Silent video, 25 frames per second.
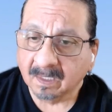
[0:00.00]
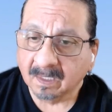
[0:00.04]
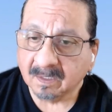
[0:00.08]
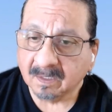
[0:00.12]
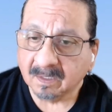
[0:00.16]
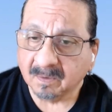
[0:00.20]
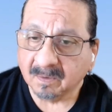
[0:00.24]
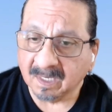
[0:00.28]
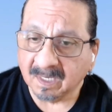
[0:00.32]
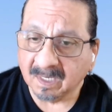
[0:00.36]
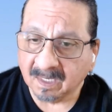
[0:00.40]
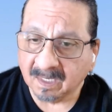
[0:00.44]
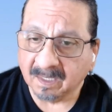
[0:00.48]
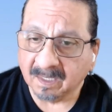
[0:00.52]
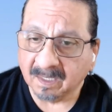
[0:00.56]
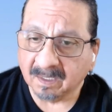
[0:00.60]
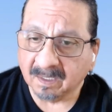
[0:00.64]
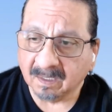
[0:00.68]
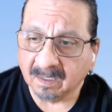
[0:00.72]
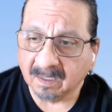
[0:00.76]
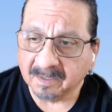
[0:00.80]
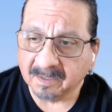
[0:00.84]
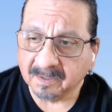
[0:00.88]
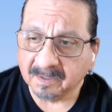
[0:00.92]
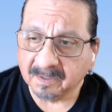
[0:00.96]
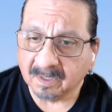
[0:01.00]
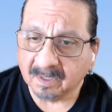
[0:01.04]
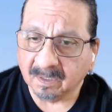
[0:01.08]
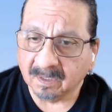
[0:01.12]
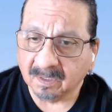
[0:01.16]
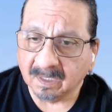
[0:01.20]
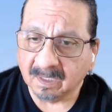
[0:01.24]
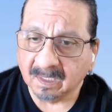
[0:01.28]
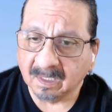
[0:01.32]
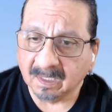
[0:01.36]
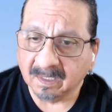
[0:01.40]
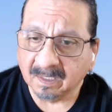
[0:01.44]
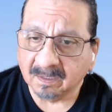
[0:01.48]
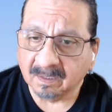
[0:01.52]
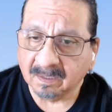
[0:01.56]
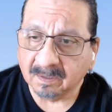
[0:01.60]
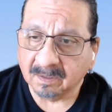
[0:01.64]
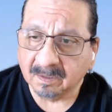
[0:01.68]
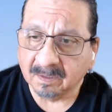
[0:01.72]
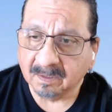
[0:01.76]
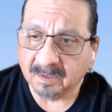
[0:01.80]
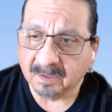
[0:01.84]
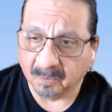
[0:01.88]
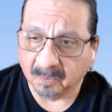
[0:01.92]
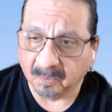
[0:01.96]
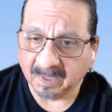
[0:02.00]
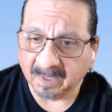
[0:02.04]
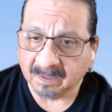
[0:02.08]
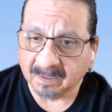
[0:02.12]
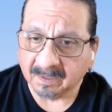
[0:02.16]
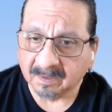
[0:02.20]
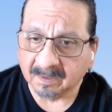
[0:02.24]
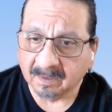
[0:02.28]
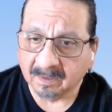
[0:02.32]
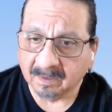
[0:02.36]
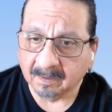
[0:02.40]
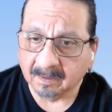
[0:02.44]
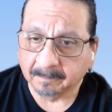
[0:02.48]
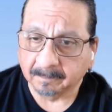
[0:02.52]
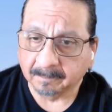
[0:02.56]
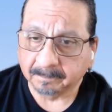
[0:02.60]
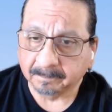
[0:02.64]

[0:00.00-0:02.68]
doing another lunch and learn in 2 weeks.